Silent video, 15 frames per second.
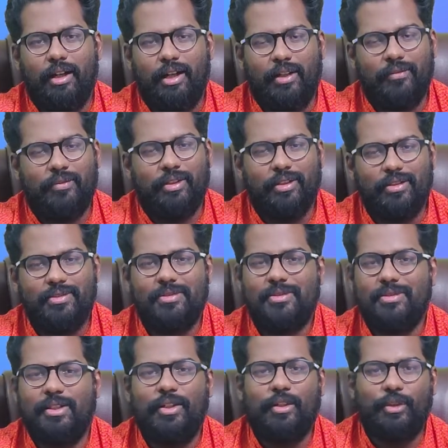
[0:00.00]
Hi friends,
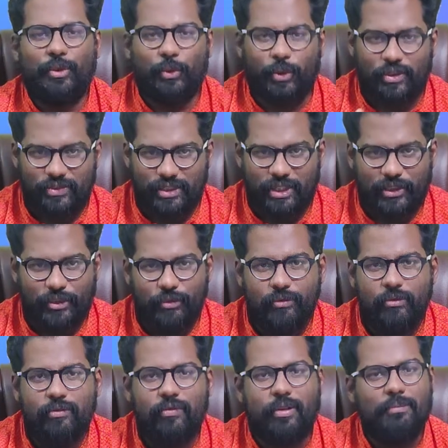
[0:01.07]
your
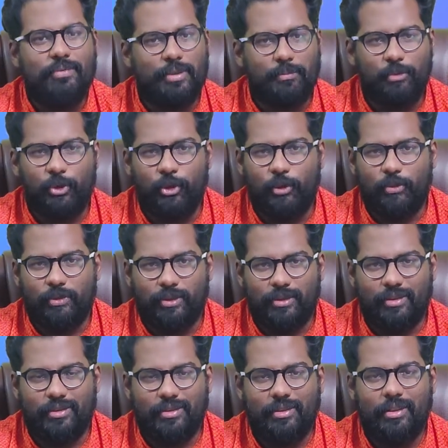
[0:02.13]
ROSARIO from Simply
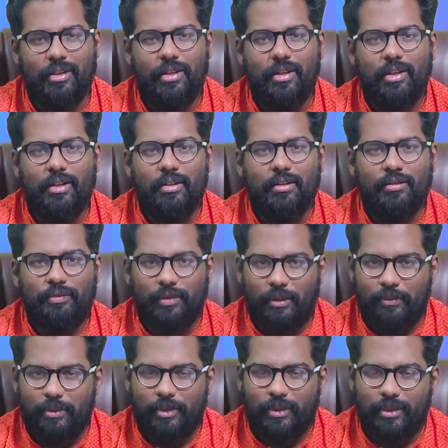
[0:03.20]
Options.
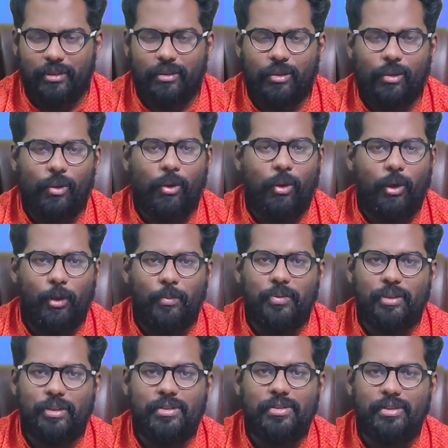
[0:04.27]
From here,
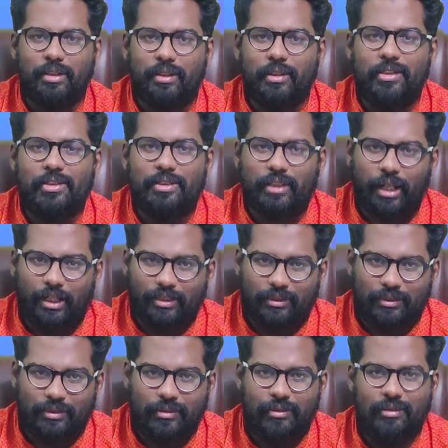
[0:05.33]
option journey
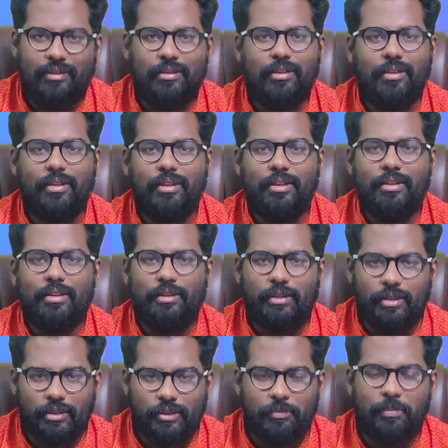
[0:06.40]
starts.
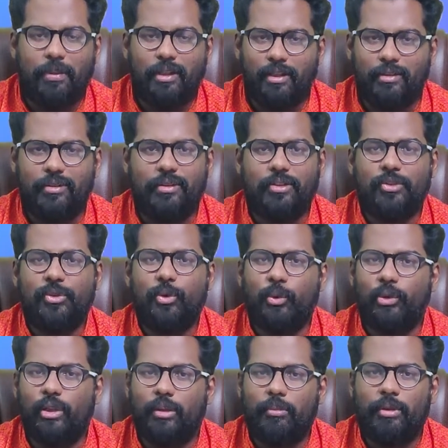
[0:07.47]
This space is
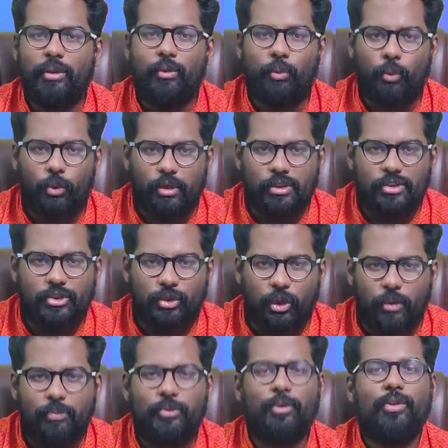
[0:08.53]
going to be
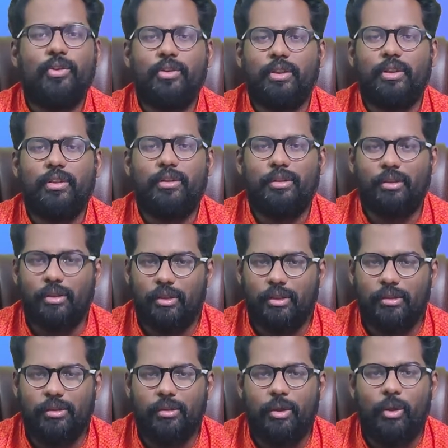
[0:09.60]
one-stop solution to
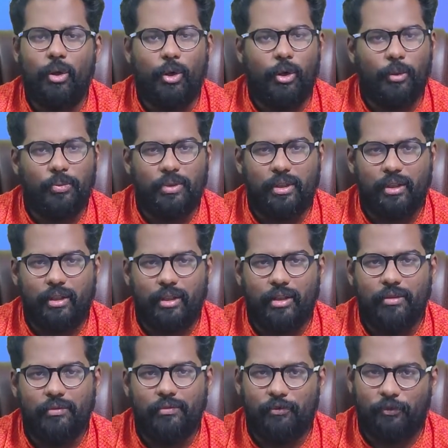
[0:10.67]
learn option
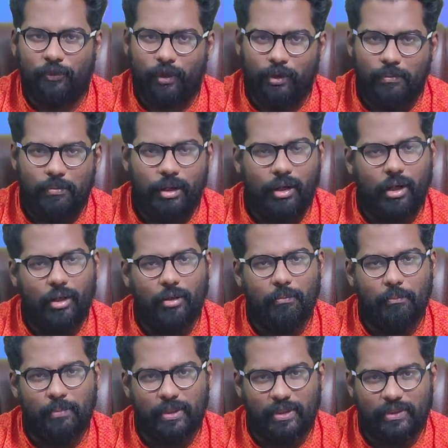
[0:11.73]
trading from
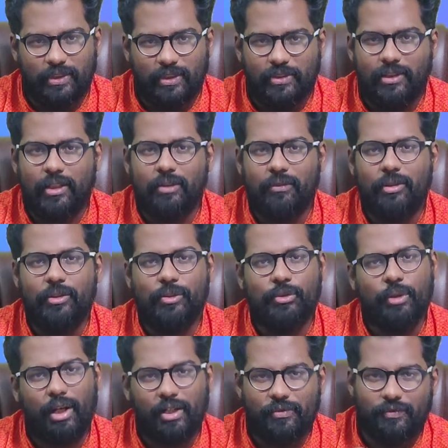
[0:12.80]
basics level
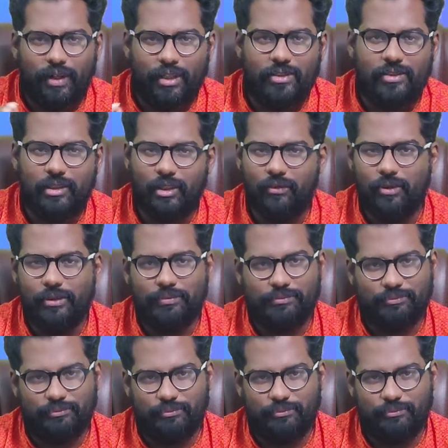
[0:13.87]
to advanced level.